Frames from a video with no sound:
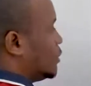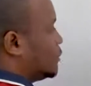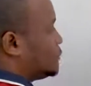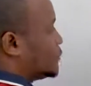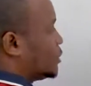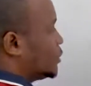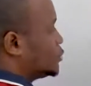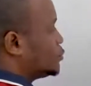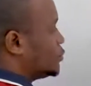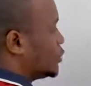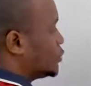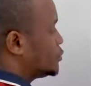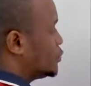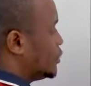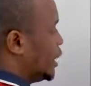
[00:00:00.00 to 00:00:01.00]
Of course, we
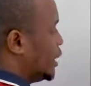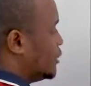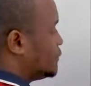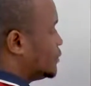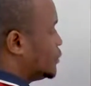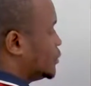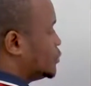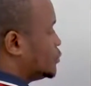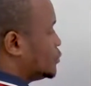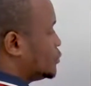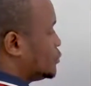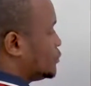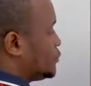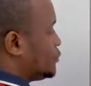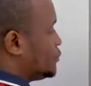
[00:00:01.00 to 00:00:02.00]
also have
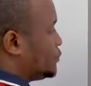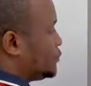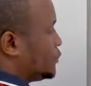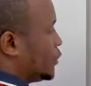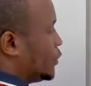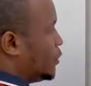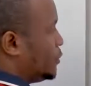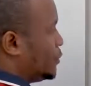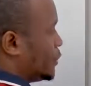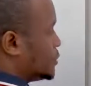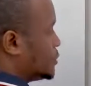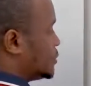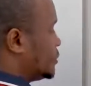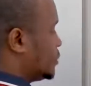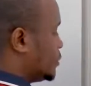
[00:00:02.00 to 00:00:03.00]
4
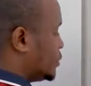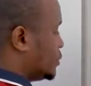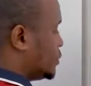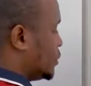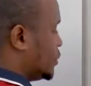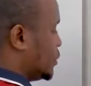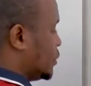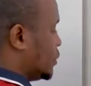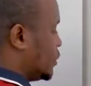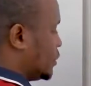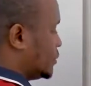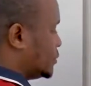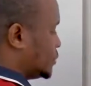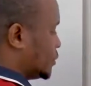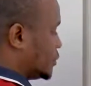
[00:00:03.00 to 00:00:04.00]
possible
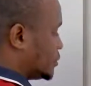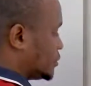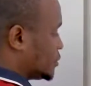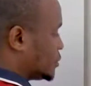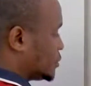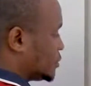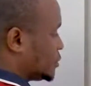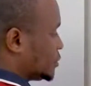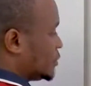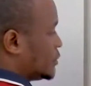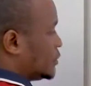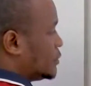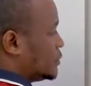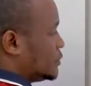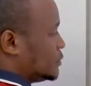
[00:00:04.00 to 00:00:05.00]
options
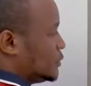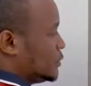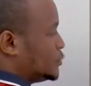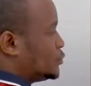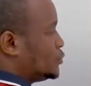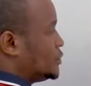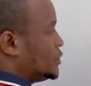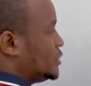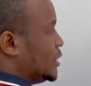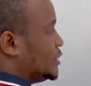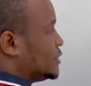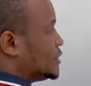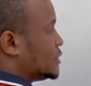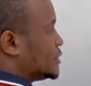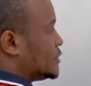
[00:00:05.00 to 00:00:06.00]
with 2
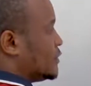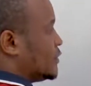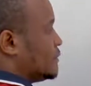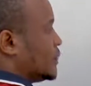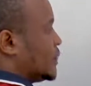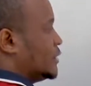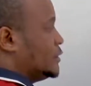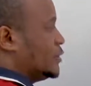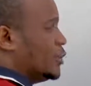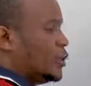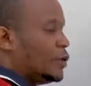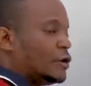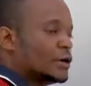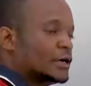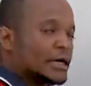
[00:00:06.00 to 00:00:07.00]
states. The
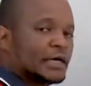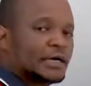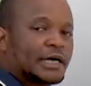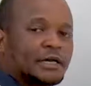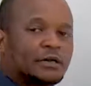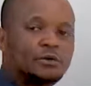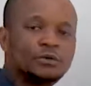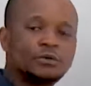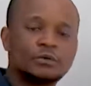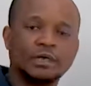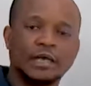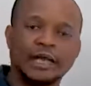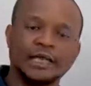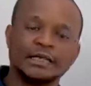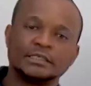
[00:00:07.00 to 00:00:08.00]
OR can look
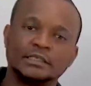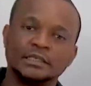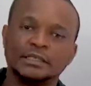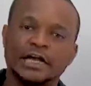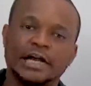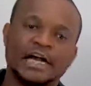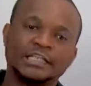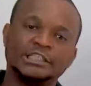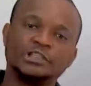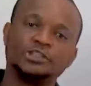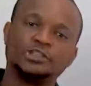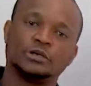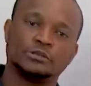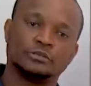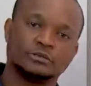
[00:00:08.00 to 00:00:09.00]
like the
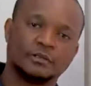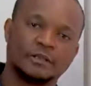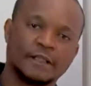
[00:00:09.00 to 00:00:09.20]
addition